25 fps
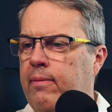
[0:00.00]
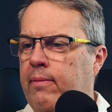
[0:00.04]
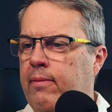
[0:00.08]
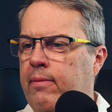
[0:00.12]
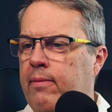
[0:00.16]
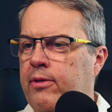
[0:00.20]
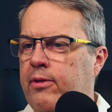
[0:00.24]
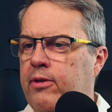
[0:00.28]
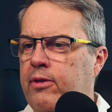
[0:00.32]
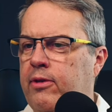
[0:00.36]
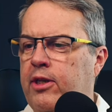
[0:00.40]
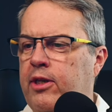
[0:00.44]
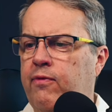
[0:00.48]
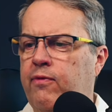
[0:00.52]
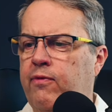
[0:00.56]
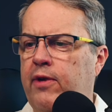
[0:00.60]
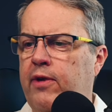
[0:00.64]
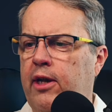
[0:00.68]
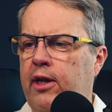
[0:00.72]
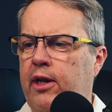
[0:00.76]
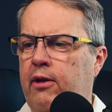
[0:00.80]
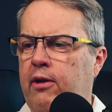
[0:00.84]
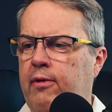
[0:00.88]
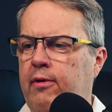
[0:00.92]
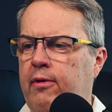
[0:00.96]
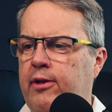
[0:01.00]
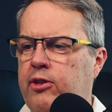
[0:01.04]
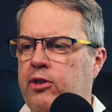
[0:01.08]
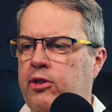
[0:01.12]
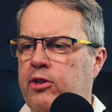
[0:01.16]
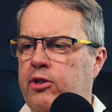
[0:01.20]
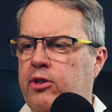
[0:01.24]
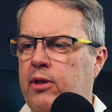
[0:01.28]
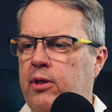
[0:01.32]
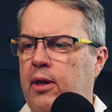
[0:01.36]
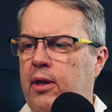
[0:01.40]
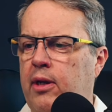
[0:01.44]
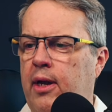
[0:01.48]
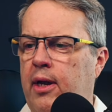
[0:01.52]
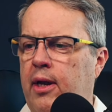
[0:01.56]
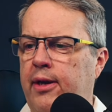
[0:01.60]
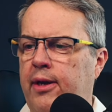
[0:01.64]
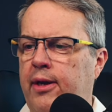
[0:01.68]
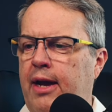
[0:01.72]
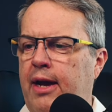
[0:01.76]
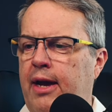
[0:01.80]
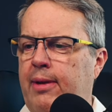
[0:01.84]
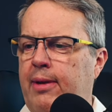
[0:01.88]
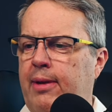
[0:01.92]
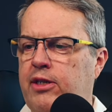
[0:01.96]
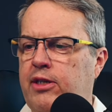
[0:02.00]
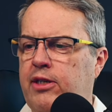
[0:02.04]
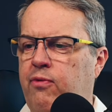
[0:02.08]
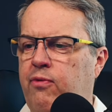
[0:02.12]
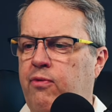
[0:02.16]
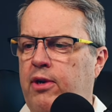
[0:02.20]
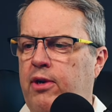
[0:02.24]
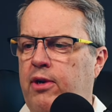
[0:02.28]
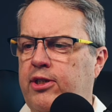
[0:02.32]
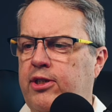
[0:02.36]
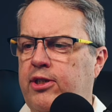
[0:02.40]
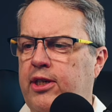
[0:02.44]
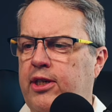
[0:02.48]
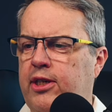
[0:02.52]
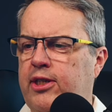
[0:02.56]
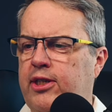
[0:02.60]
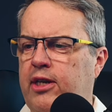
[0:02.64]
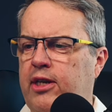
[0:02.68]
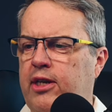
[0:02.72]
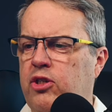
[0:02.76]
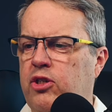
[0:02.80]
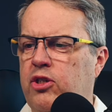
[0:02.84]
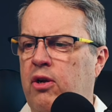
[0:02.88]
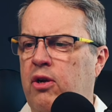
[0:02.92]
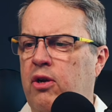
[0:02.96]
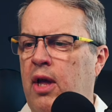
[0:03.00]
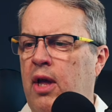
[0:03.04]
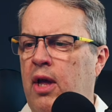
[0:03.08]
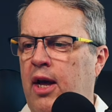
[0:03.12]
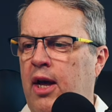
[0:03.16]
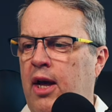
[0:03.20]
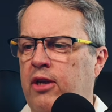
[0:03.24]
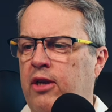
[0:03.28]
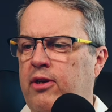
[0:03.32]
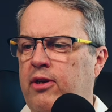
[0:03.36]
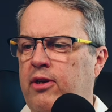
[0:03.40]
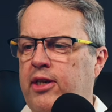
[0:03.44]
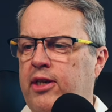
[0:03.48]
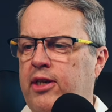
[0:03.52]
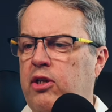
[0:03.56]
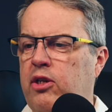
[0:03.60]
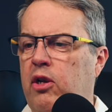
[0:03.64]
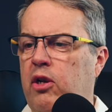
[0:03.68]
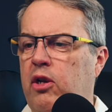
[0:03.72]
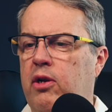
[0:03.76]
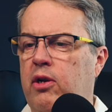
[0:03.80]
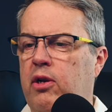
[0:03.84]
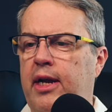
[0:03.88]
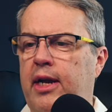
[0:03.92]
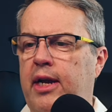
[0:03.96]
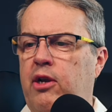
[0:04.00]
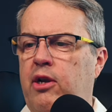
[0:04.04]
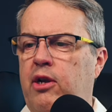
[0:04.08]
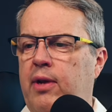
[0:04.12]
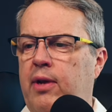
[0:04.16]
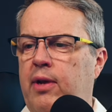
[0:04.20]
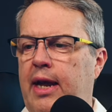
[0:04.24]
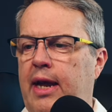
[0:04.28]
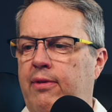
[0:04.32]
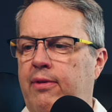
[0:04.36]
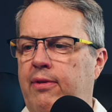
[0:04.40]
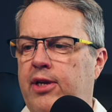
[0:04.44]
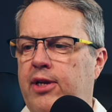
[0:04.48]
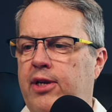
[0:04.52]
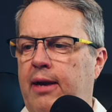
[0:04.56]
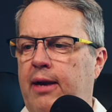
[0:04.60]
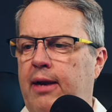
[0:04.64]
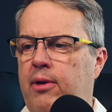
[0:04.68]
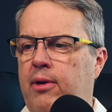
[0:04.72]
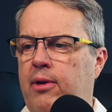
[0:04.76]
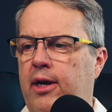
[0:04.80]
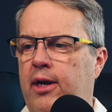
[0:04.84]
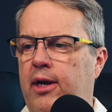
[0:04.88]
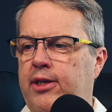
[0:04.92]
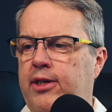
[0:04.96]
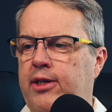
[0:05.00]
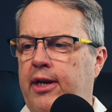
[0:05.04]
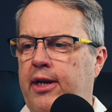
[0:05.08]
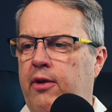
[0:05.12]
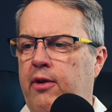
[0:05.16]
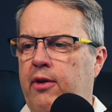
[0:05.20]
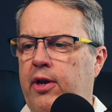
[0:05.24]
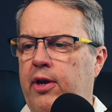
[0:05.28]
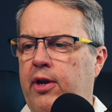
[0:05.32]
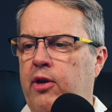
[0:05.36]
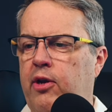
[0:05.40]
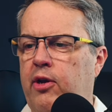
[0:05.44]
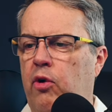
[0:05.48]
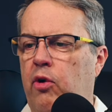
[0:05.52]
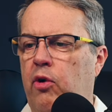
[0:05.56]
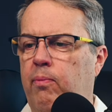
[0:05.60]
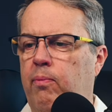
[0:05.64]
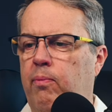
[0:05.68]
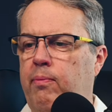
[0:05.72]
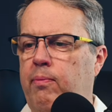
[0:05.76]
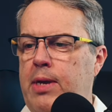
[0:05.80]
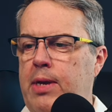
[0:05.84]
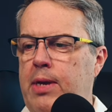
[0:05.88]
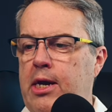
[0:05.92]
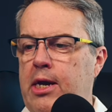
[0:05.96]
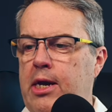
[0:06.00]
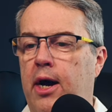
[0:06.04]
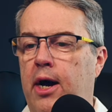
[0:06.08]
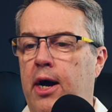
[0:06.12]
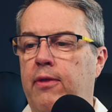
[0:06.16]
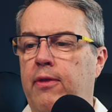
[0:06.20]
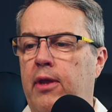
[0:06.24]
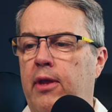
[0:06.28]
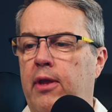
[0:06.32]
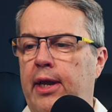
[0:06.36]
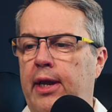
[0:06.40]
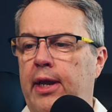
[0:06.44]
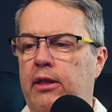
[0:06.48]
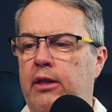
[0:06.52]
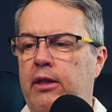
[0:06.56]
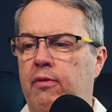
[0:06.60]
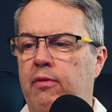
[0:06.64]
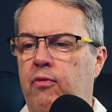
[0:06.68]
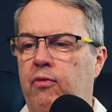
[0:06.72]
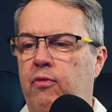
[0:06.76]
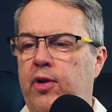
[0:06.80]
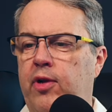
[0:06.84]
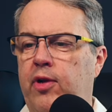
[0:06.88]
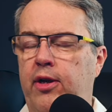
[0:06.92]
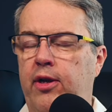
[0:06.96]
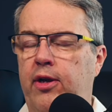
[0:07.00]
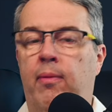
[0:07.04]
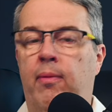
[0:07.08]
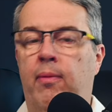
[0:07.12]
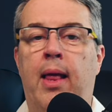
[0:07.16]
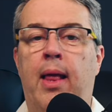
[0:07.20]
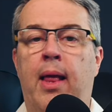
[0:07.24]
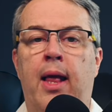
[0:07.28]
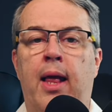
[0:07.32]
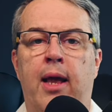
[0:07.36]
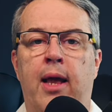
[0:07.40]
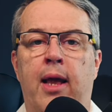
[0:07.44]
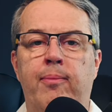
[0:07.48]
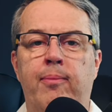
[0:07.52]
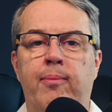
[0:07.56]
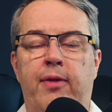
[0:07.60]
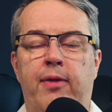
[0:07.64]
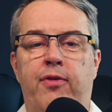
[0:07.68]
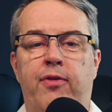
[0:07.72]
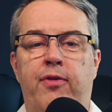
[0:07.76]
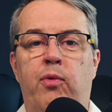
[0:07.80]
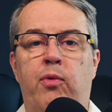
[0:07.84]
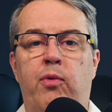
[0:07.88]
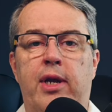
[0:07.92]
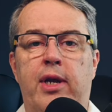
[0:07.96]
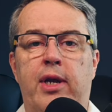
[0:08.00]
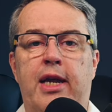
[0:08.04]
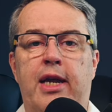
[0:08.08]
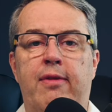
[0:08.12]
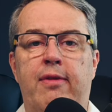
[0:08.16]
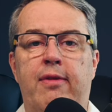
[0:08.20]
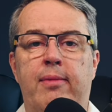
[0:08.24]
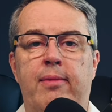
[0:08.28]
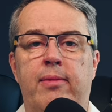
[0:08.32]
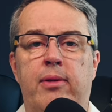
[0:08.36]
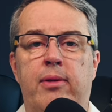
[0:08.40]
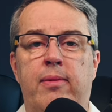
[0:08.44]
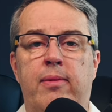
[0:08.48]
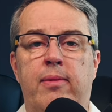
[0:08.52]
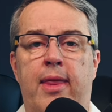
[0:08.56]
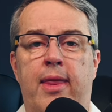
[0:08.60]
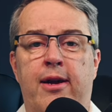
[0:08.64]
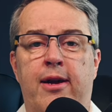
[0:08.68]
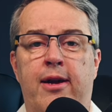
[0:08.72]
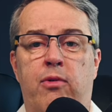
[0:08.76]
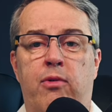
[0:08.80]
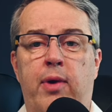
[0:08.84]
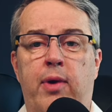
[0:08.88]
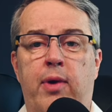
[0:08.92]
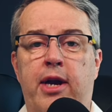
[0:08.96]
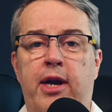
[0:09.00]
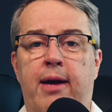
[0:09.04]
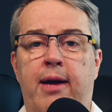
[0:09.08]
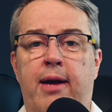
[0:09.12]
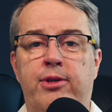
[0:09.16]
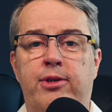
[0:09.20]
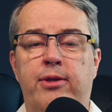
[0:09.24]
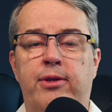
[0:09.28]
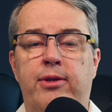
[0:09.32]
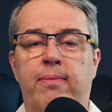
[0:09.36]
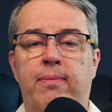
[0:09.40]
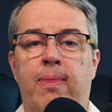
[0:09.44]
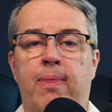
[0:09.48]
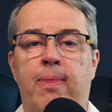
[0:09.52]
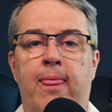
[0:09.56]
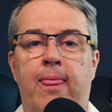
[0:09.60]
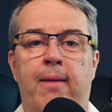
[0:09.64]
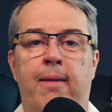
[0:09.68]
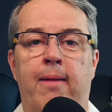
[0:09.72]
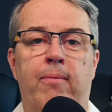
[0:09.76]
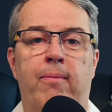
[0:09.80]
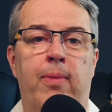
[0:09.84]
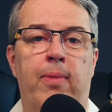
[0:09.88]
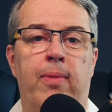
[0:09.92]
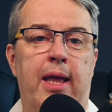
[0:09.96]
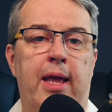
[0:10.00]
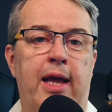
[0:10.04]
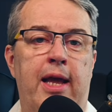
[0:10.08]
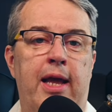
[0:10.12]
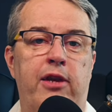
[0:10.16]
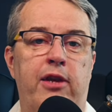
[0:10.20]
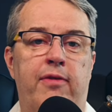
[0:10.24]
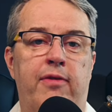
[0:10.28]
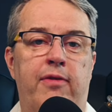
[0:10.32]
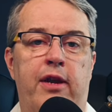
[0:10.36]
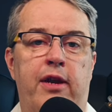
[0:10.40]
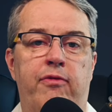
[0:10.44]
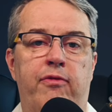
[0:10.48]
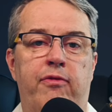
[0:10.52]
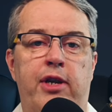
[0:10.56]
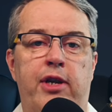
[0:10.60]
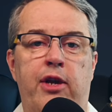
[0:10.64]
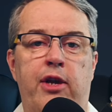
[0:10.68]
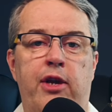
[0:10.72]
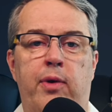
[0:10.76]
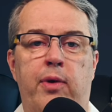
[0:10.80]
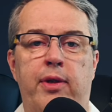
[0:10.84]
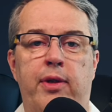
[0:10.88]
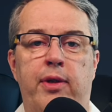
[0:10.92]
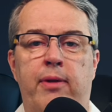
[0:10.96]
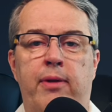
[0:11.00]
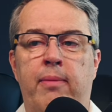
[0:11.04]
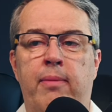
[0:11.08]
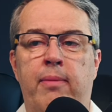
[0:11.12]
This video is 9 minutes and 46 seconds long, so it doesn't look like you can have the timed content area go beyond the length of the video. But if you want to give them a quick option and you've got a video on there,